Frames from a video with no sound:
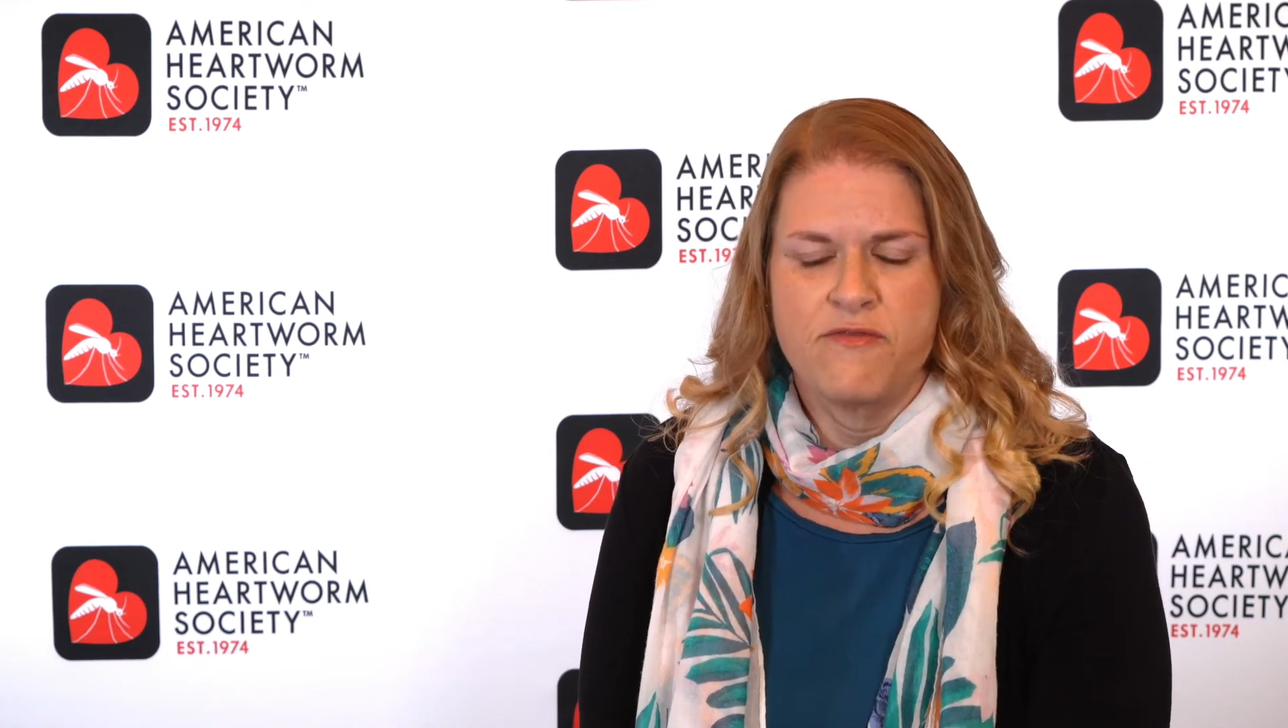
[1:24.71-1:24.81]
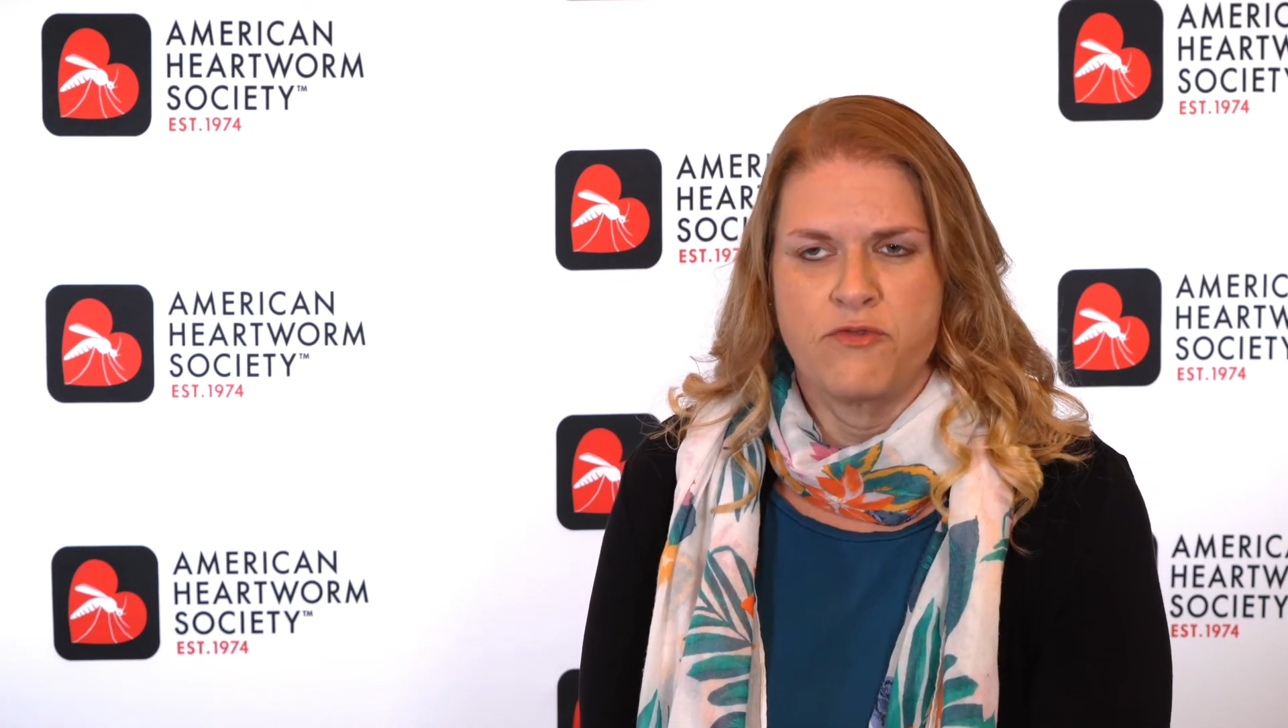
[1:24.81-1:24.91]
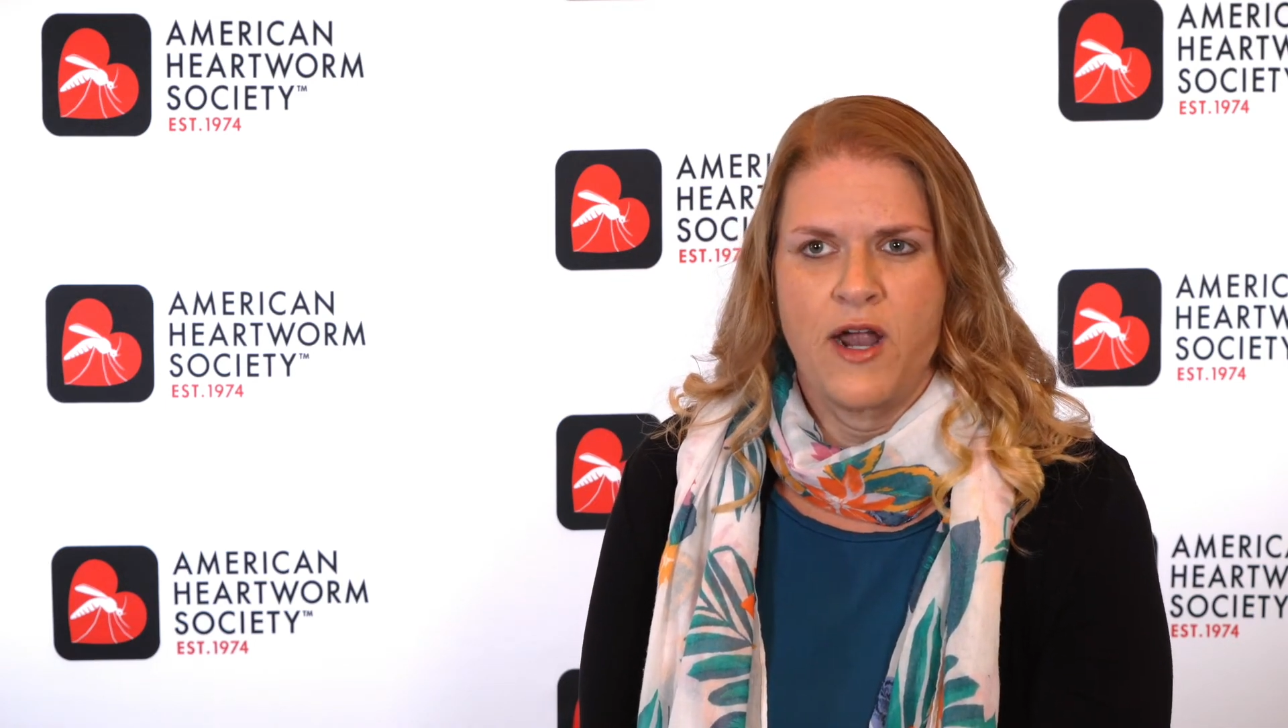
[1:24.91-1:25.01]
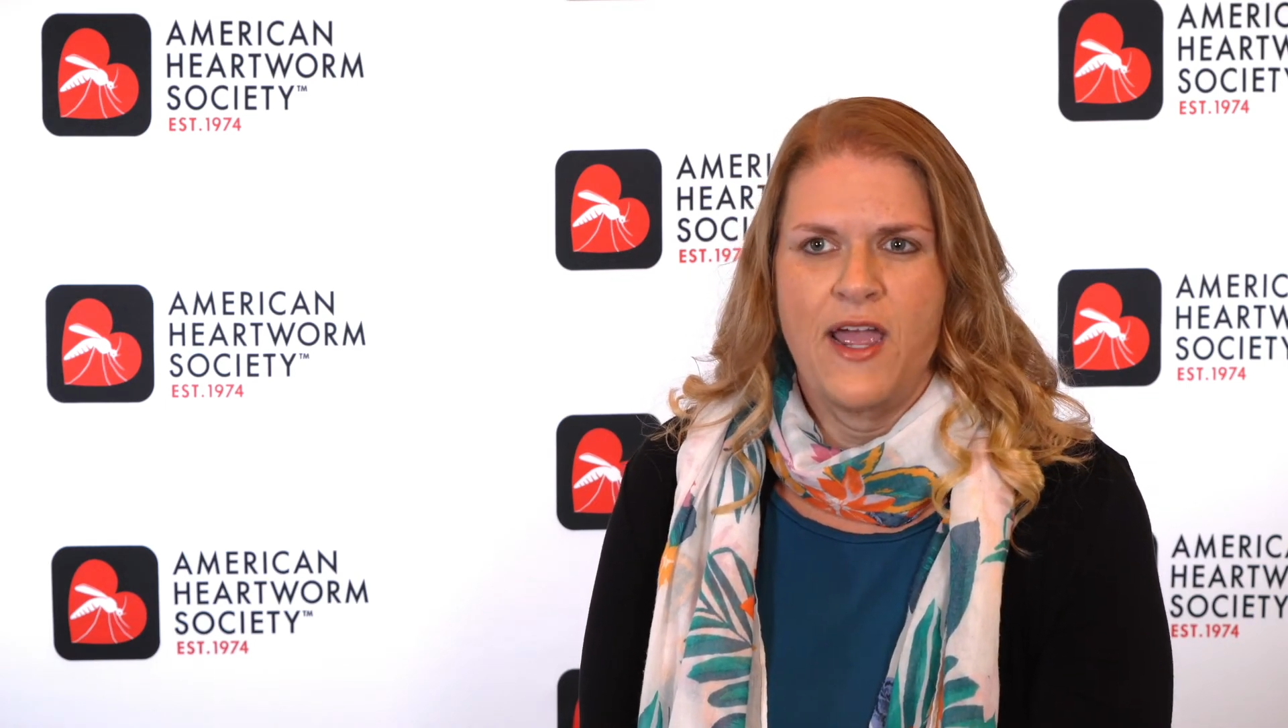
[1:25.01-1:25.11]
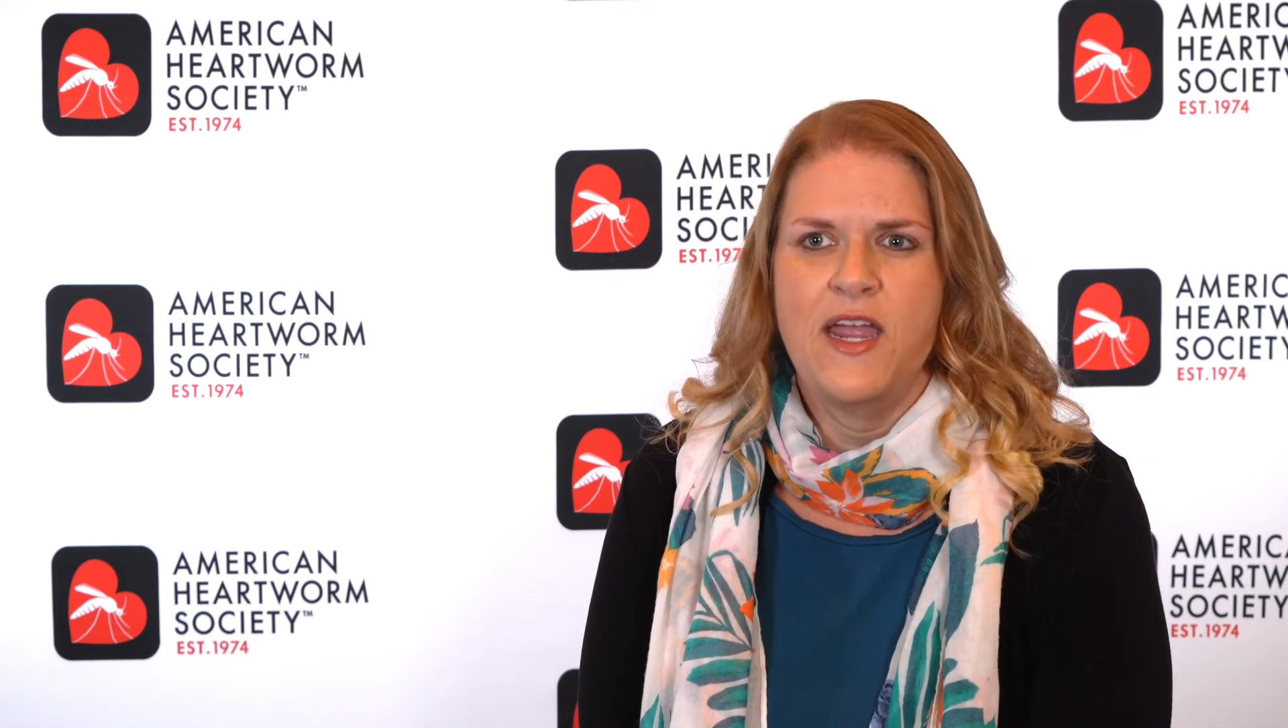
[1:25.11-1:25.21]

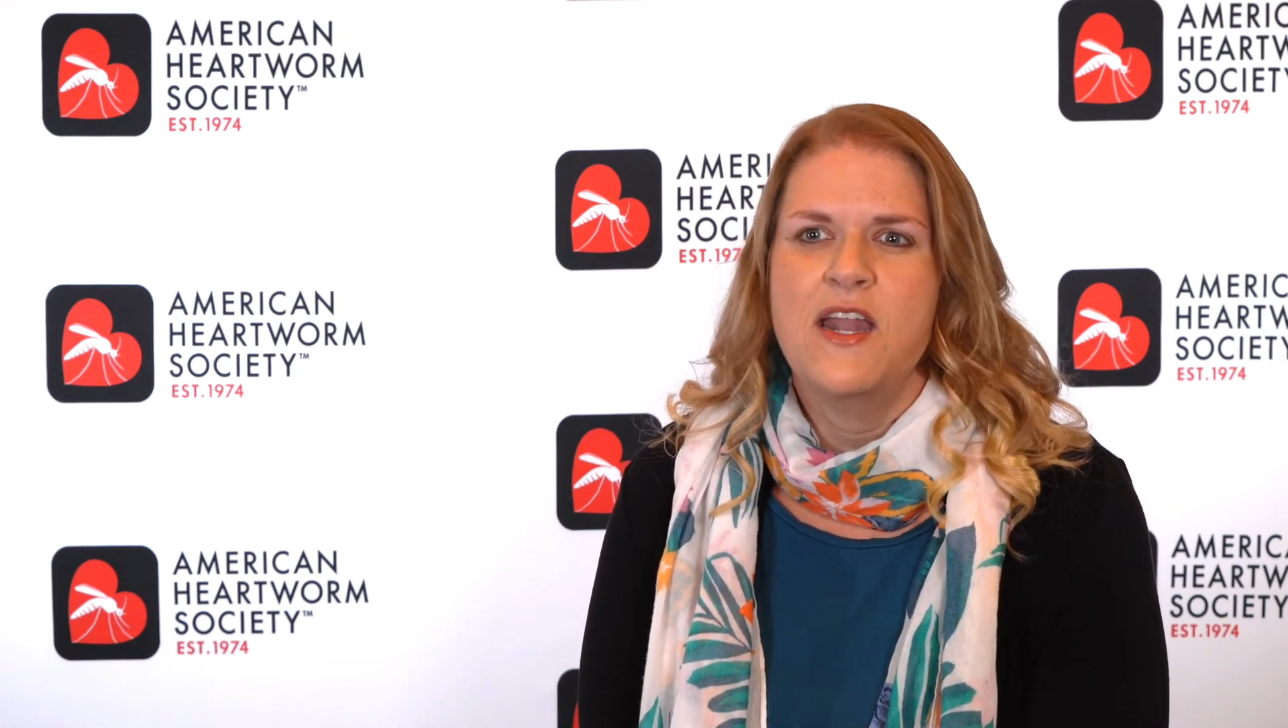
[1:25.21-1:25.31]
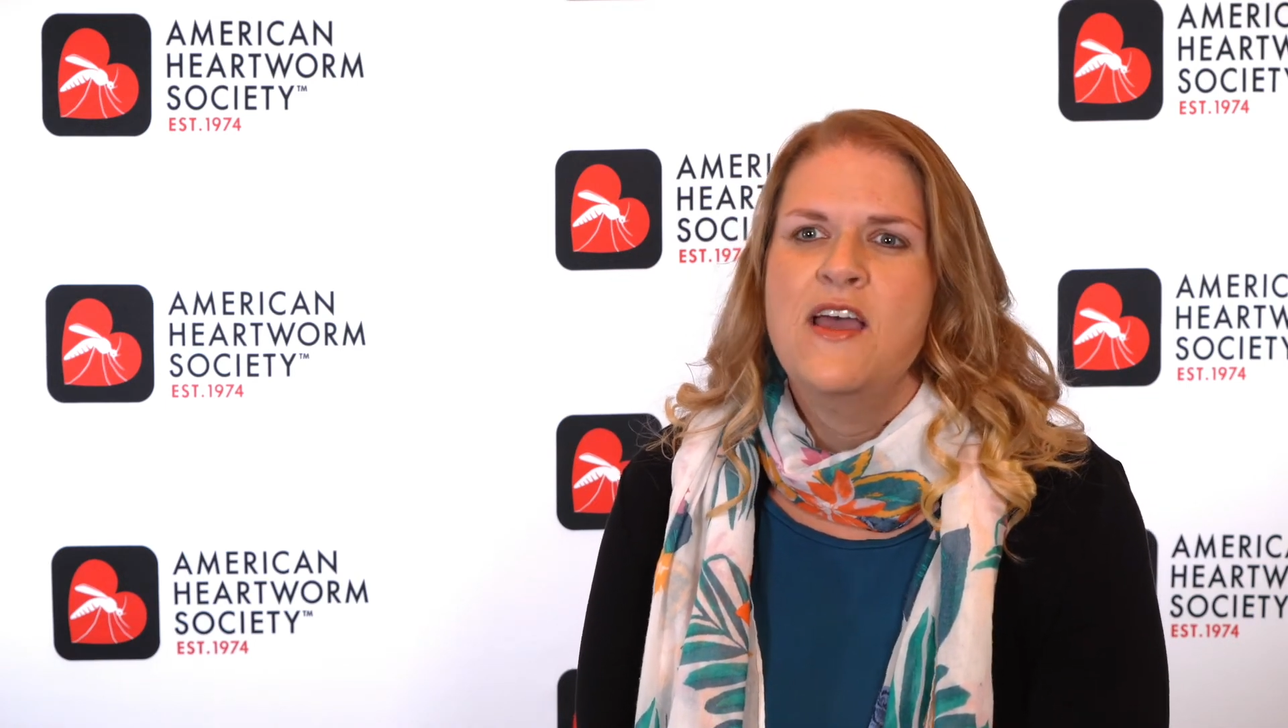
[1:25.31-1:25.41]
right?